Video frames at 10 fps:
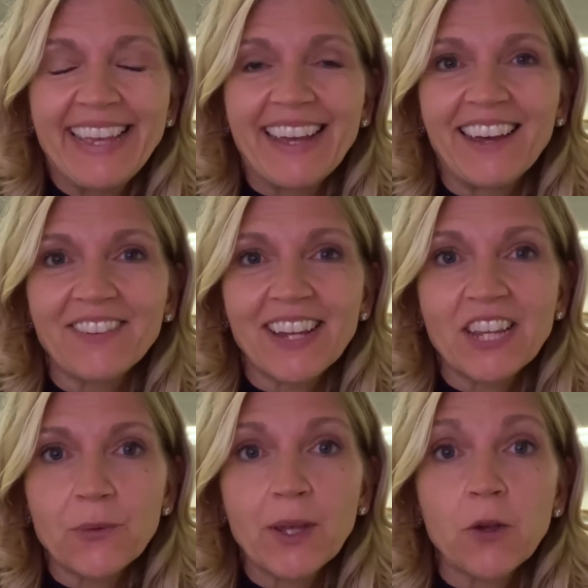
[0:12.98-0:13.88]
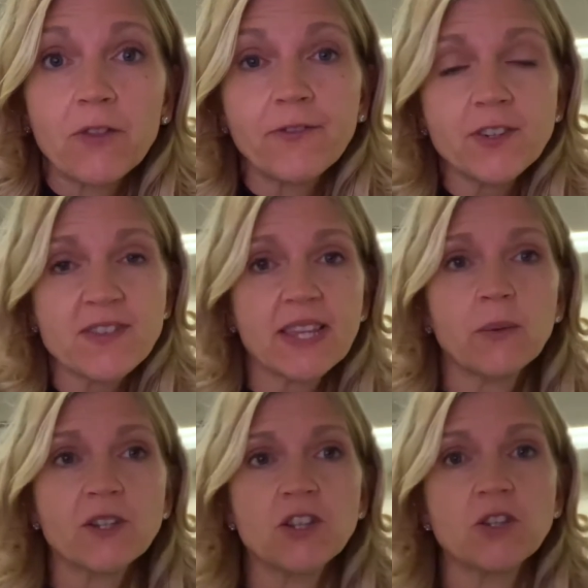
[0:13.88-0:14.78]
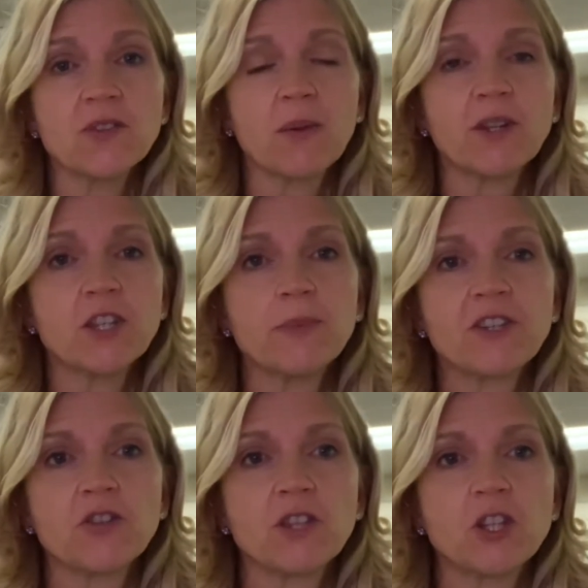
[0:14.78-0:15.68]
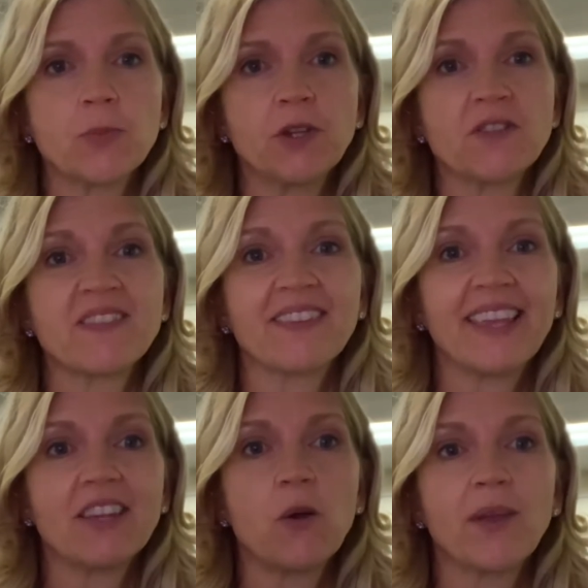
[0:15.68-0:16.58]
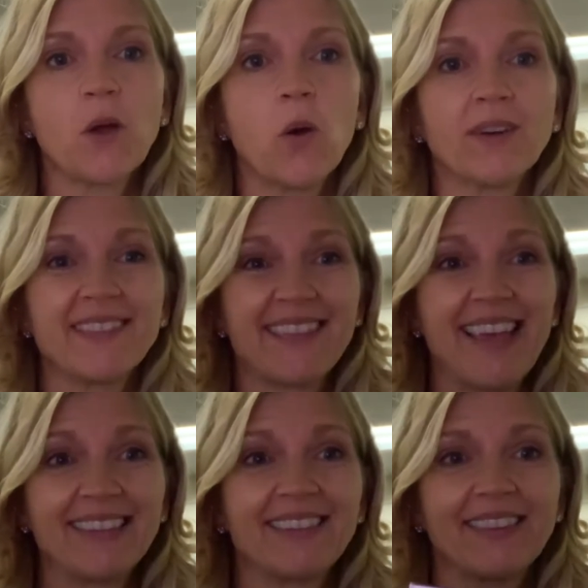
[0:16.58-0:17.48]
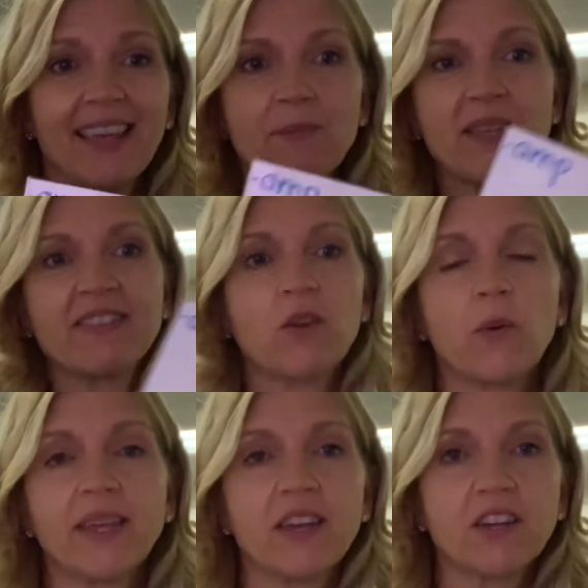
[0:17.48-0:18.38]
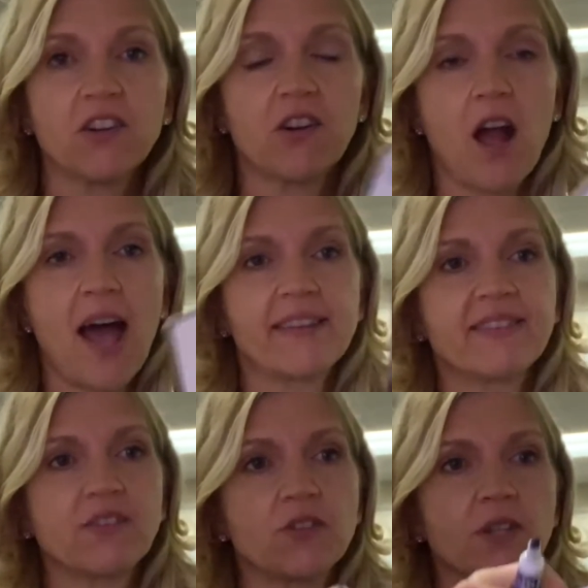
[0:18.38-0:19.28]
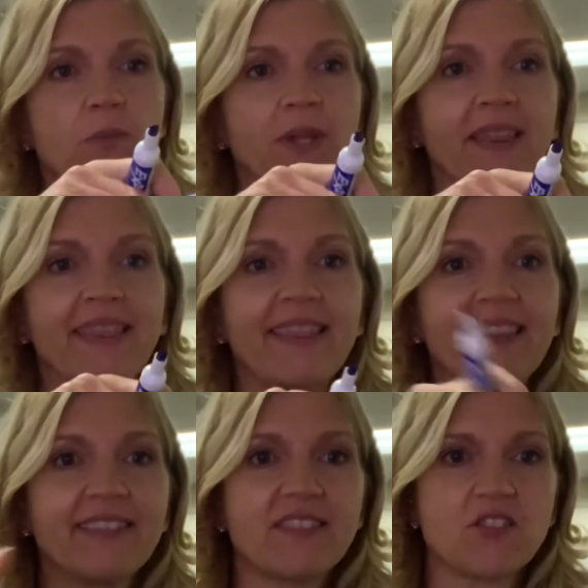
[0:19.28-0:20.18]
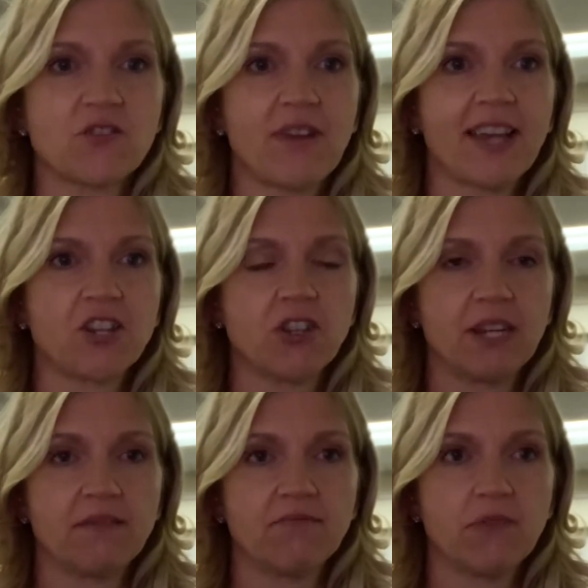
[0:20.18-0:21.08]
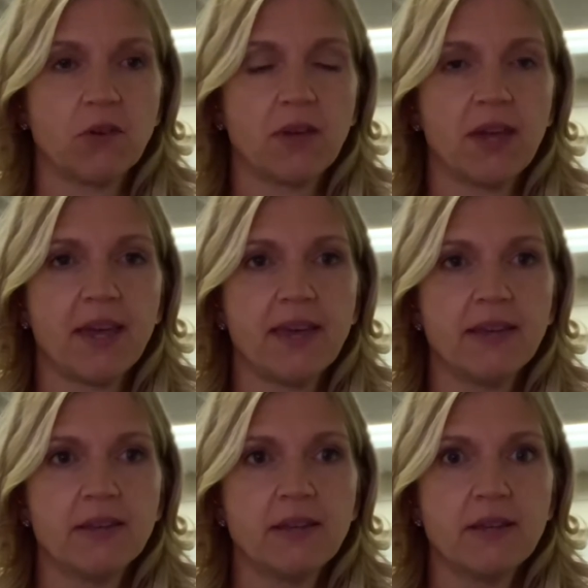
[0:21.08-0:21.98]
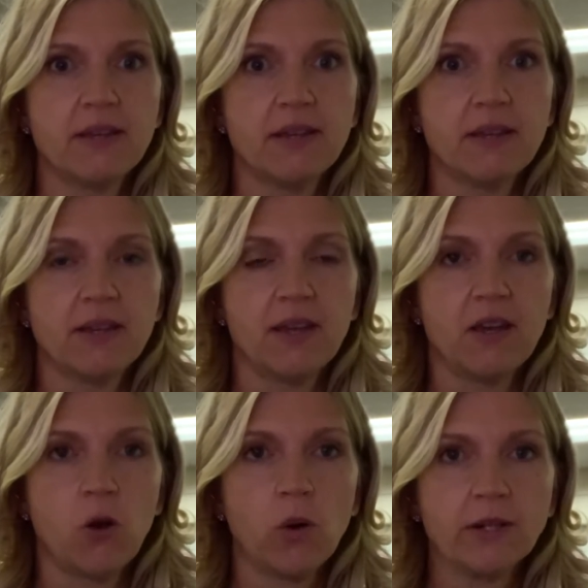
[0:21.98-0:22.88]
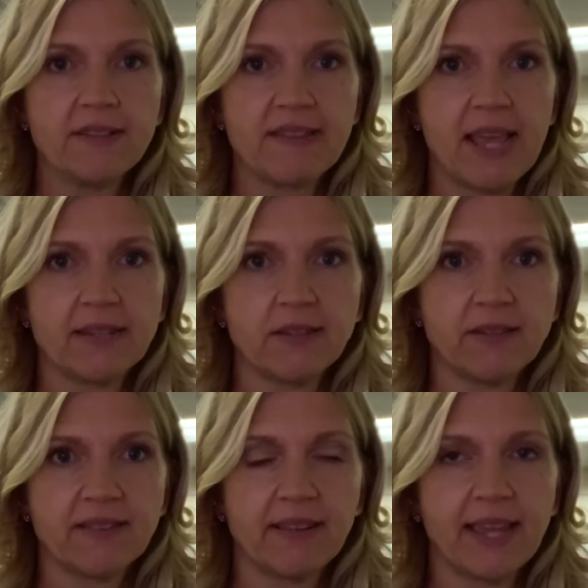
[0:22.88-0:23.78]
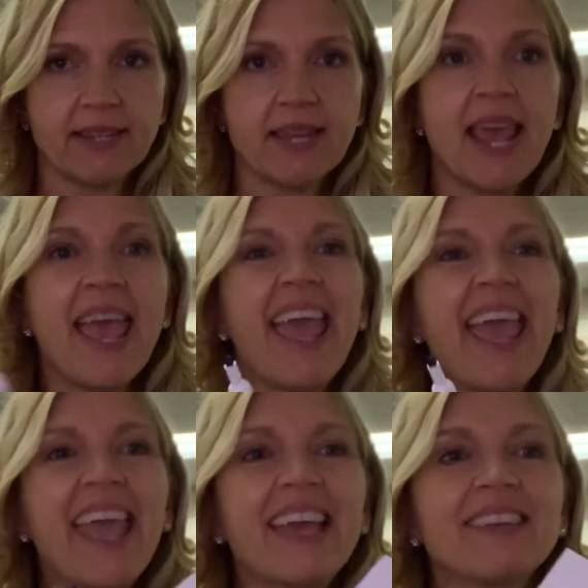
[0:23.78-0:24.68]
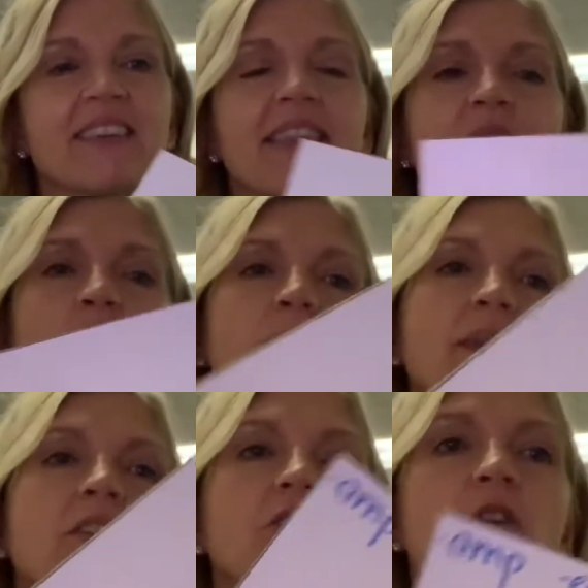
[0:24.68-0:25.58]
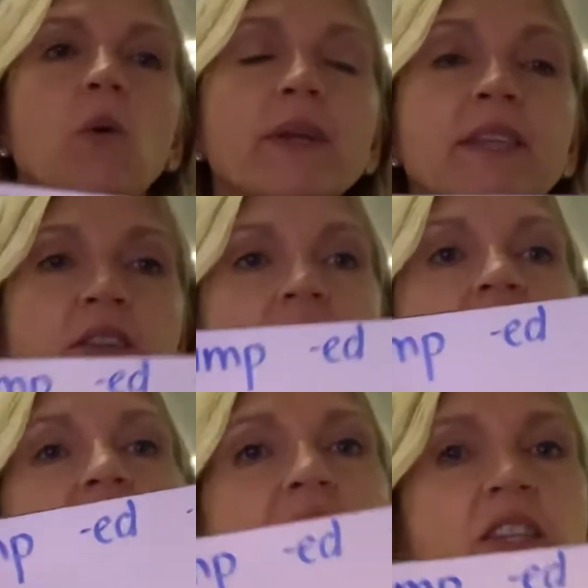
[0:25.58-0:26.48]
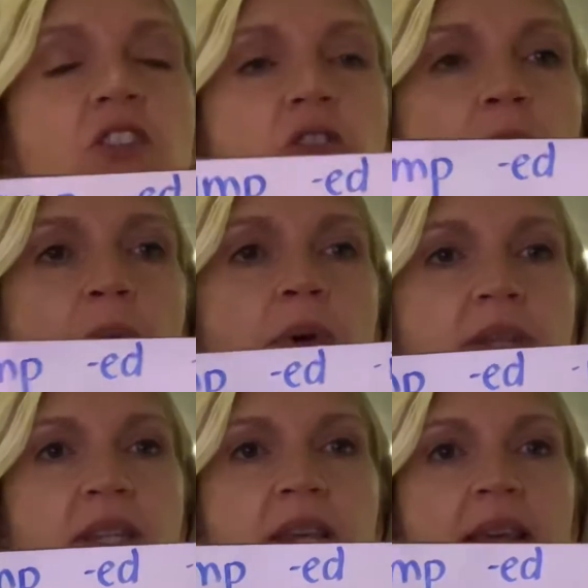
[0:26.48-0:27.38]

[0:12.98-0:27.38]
All right, here we go. The first thing I want you to do is I want you to make sure that you put your slate going horizontal. That means going across. So you're gonna put it this direction, okay? Horizontal slate. And you're going to need to put